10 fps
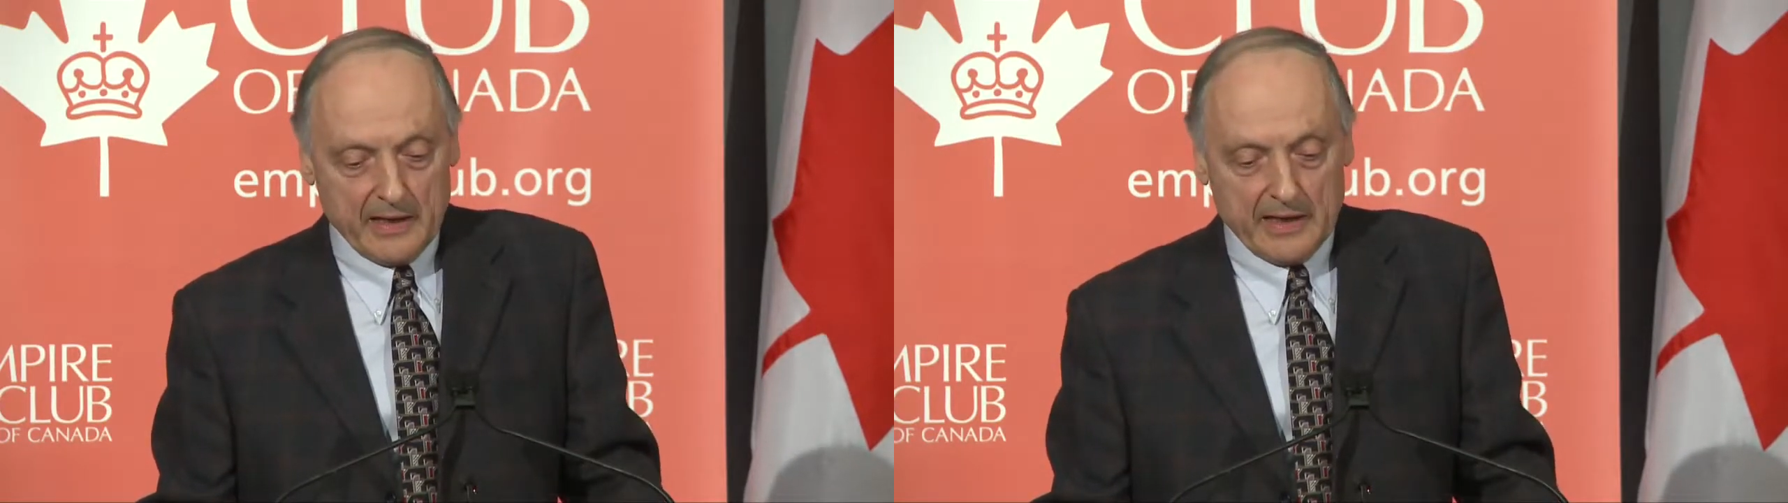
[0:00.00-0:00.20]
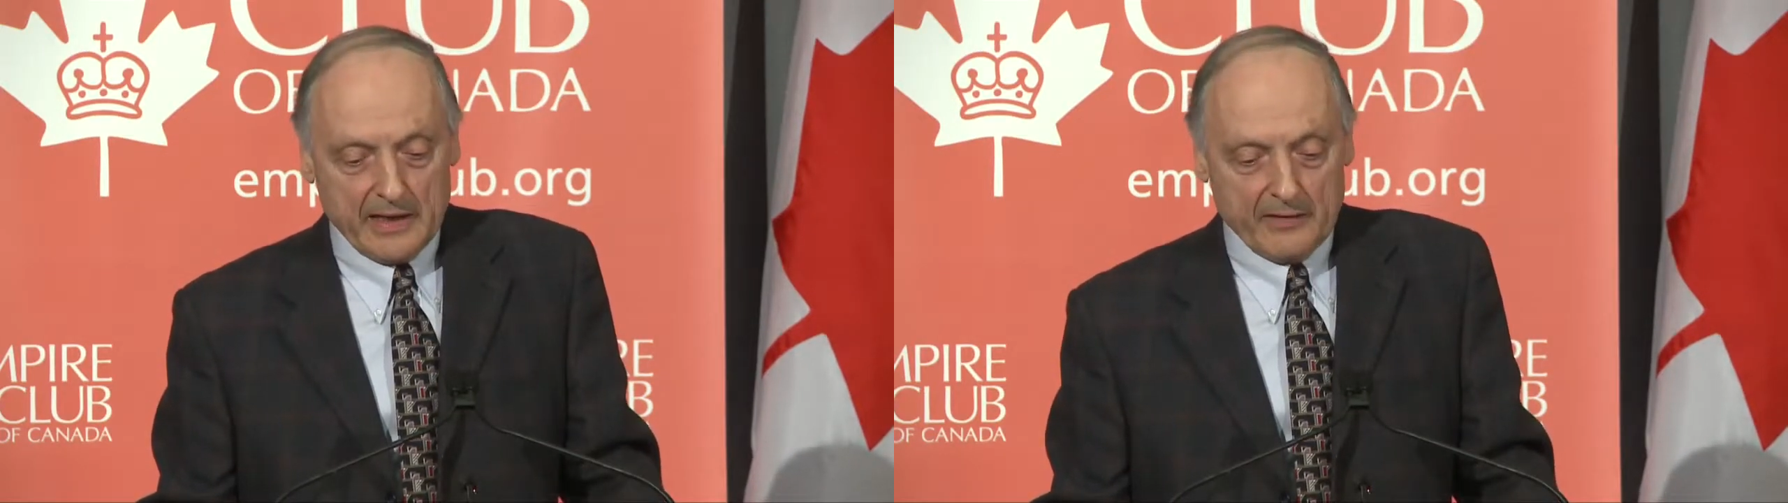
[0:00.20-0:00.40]

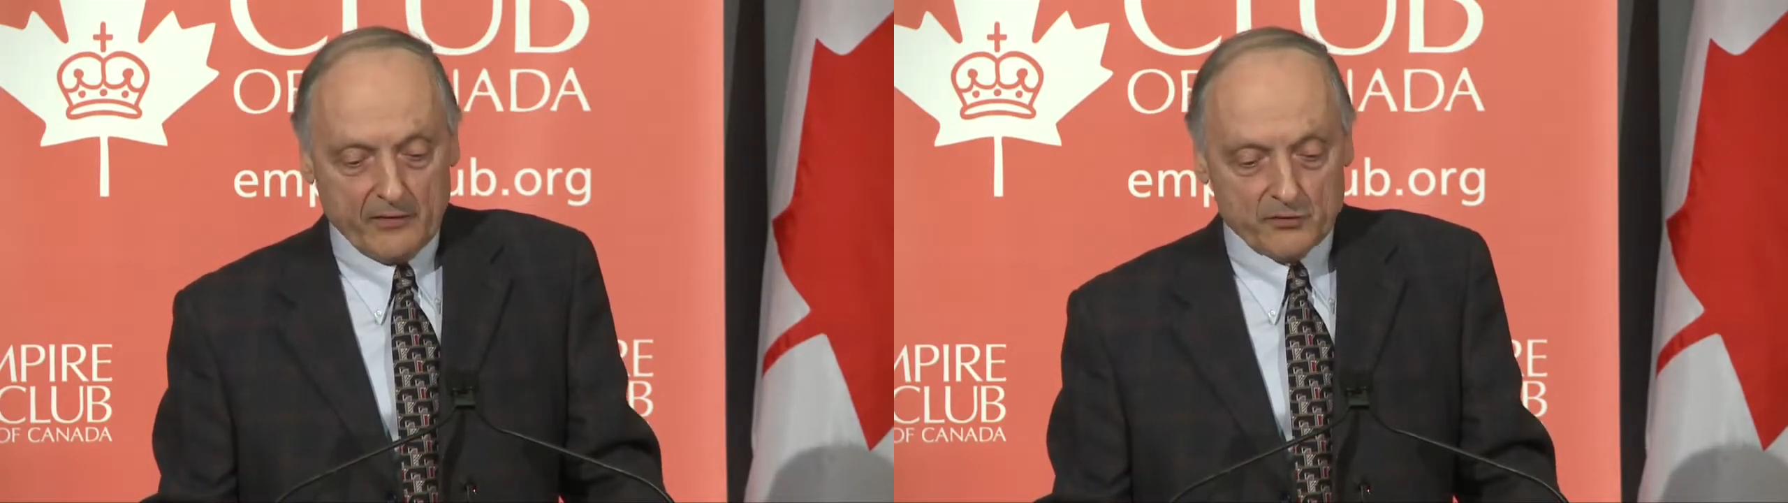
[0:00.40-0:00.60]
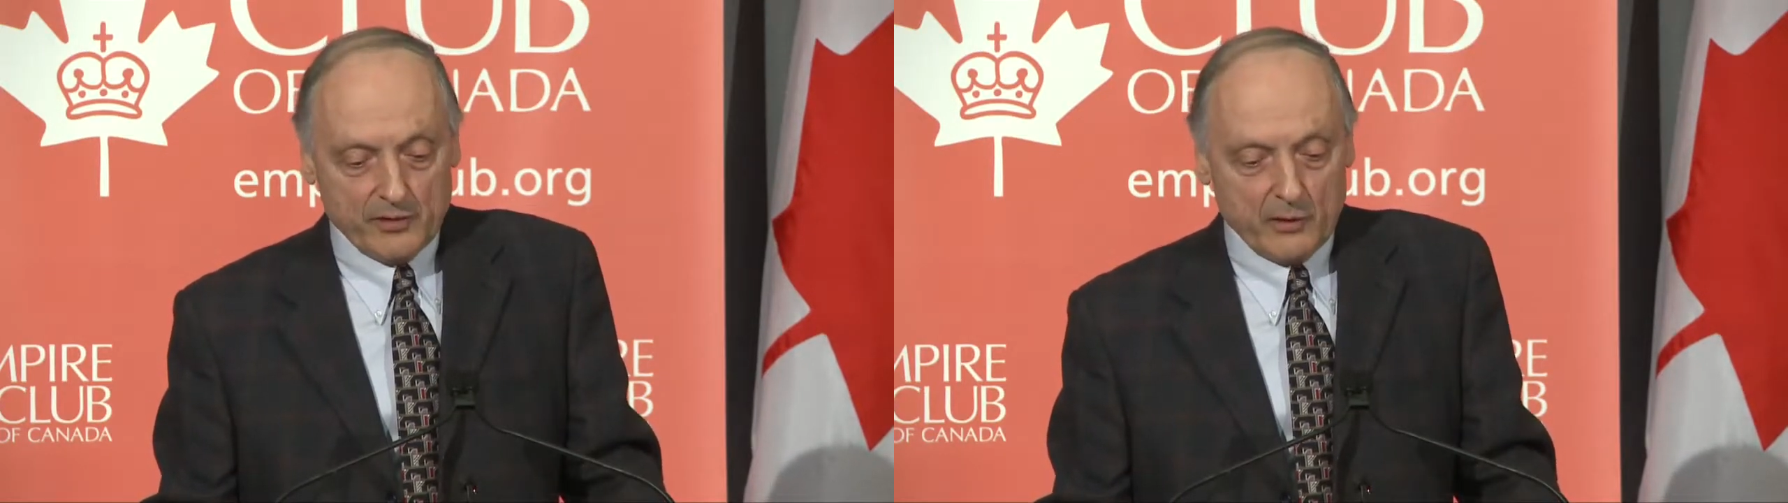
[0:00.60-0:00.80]
and
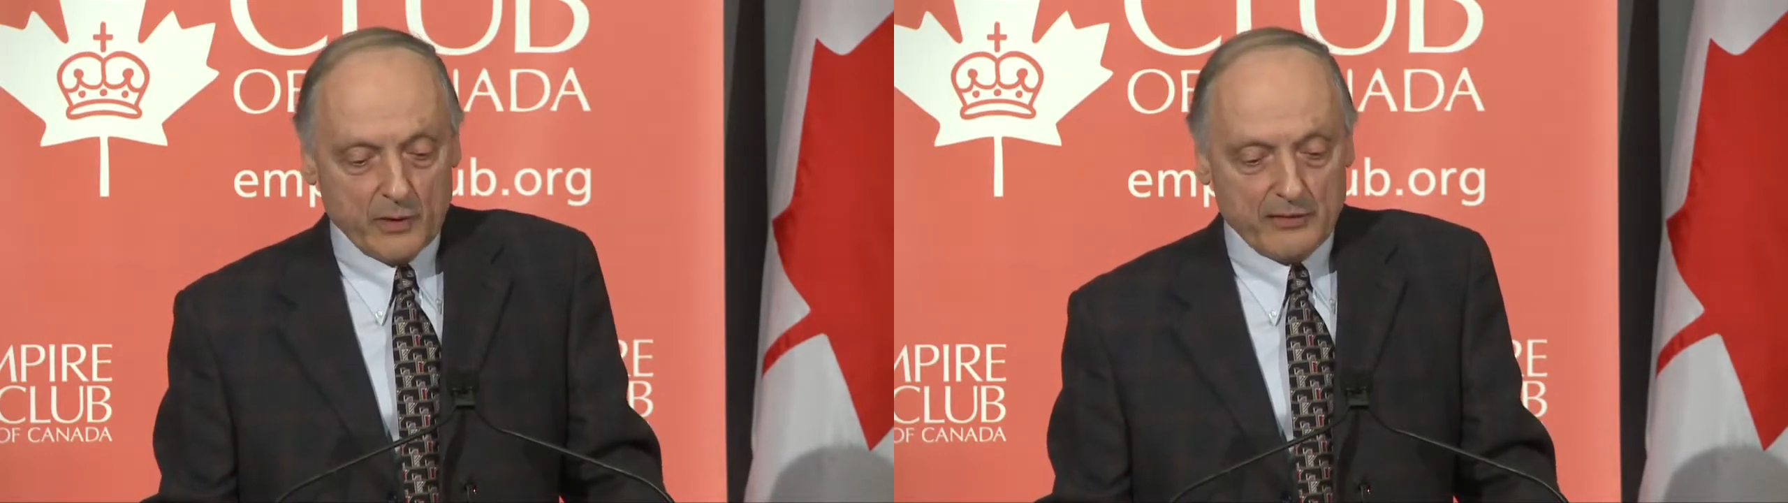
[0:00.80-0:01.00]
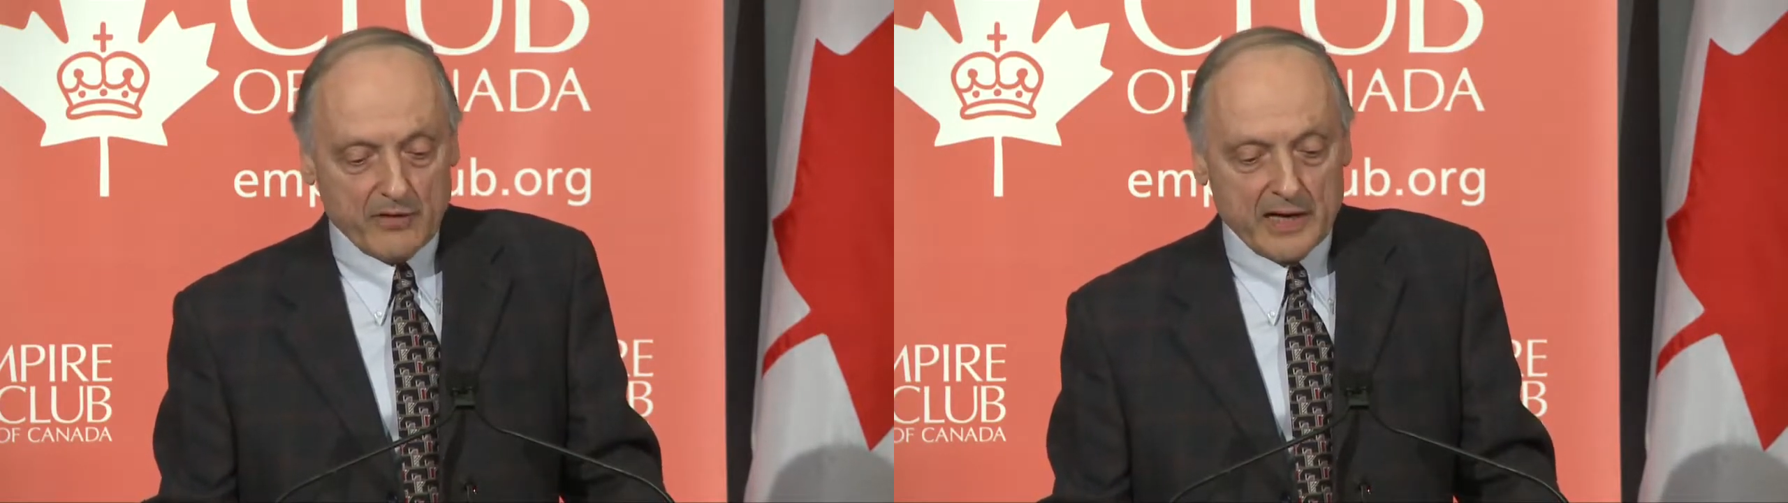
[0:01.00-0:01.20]
the straight
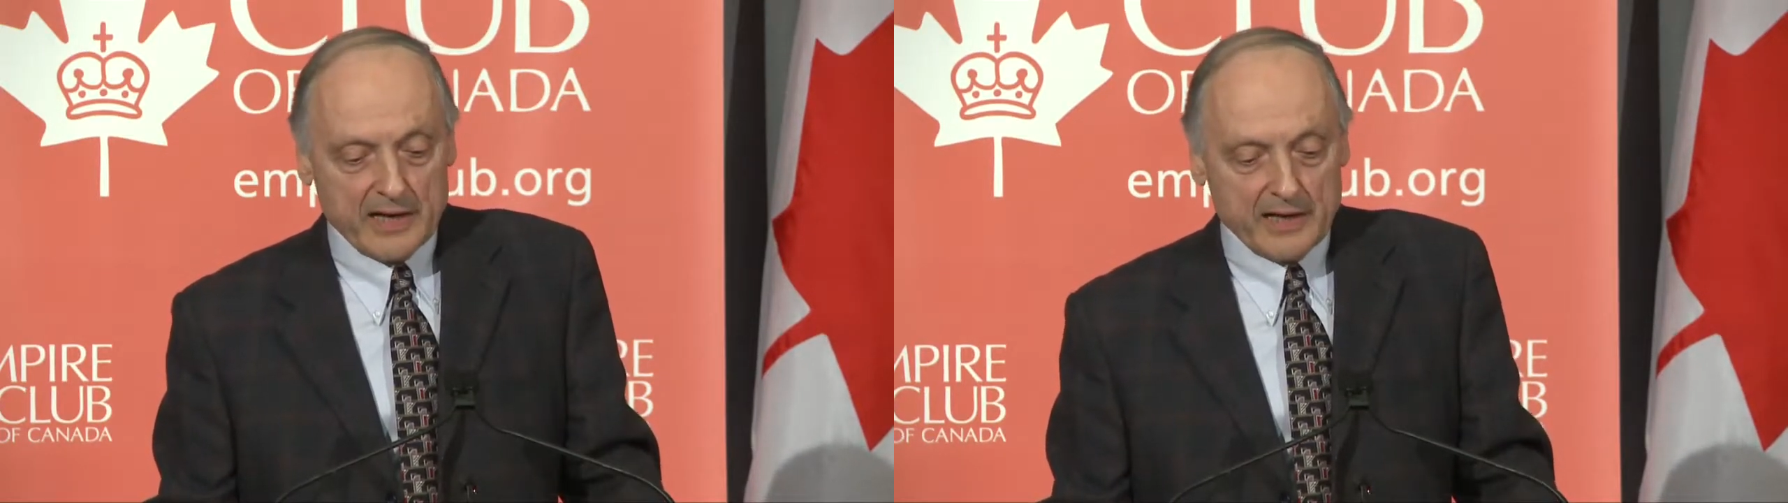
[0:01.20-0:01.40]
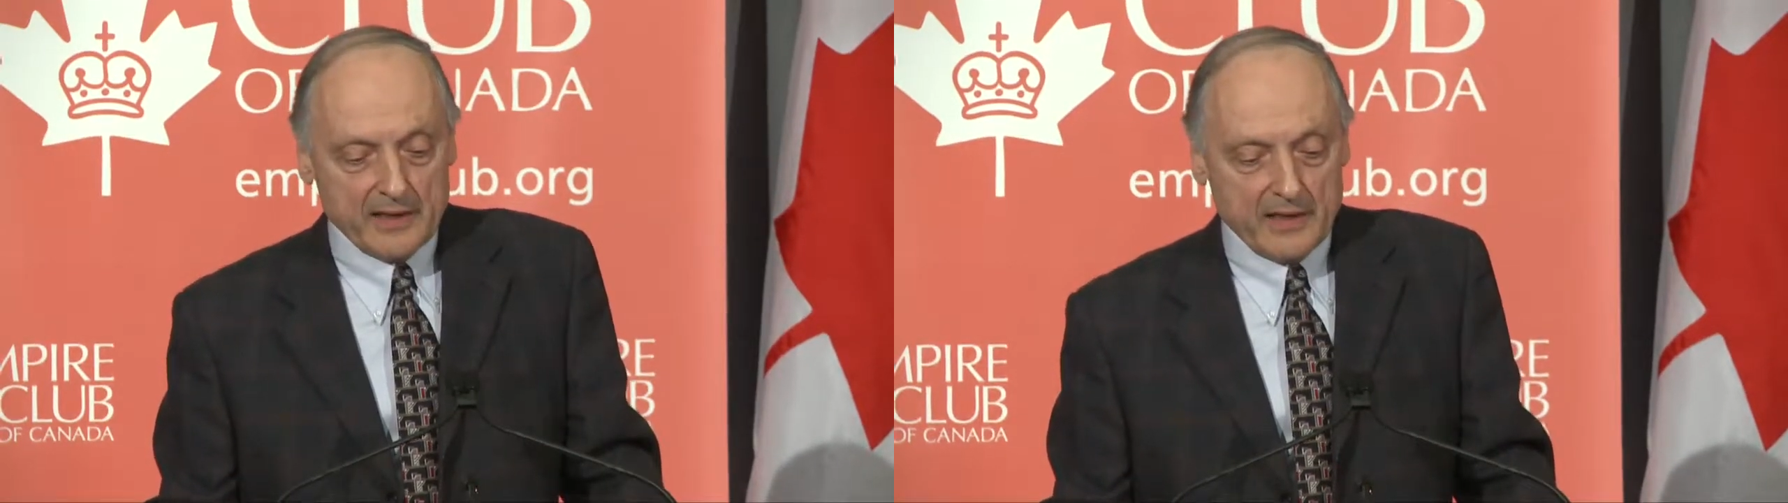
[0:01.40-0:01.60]

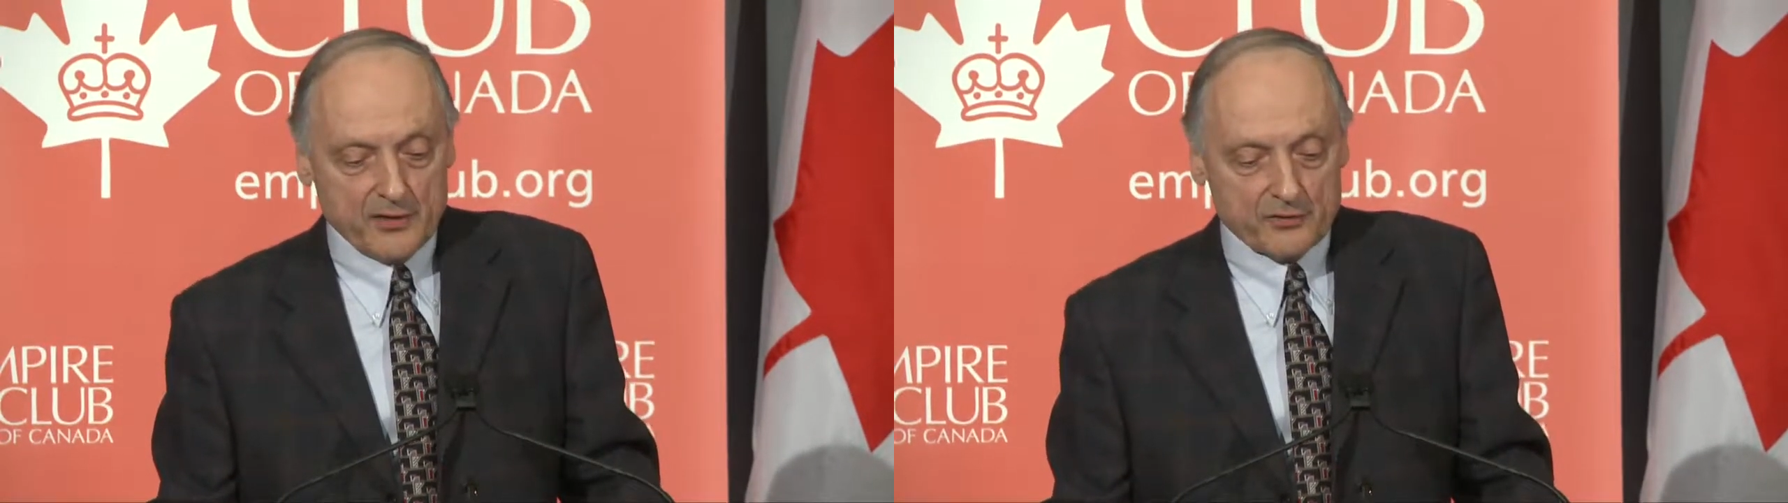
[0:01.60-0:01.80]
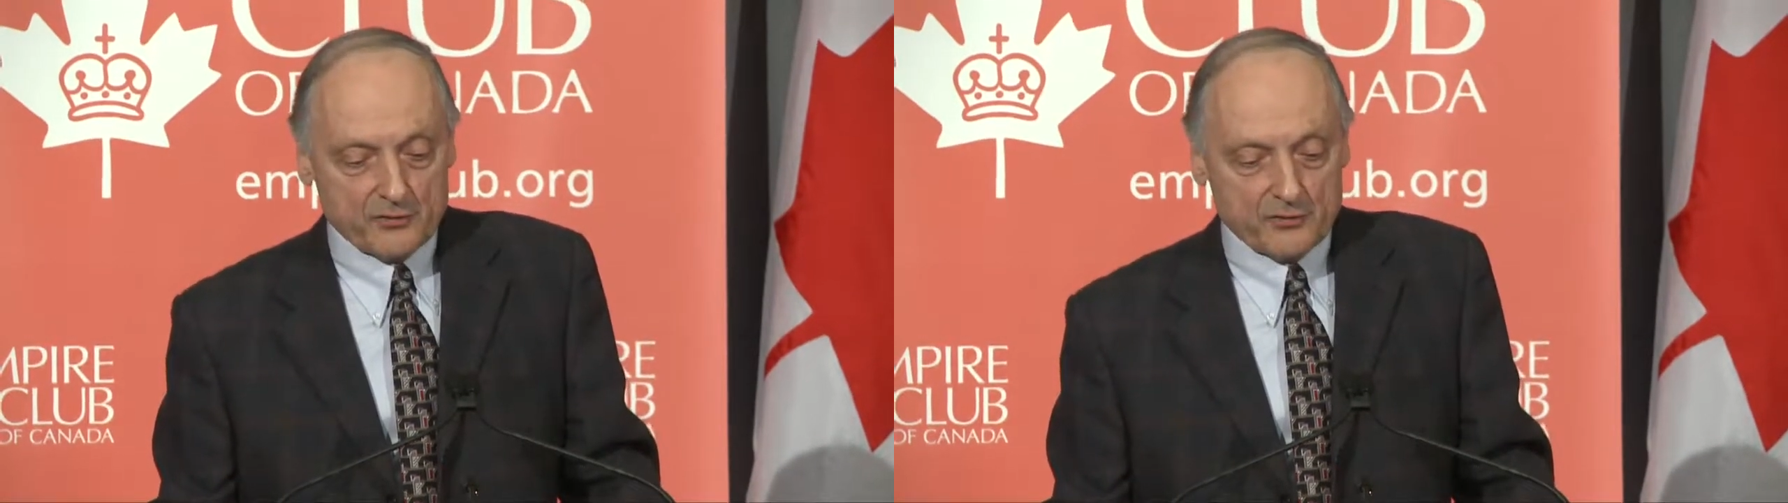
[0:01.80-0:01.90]
waveguide is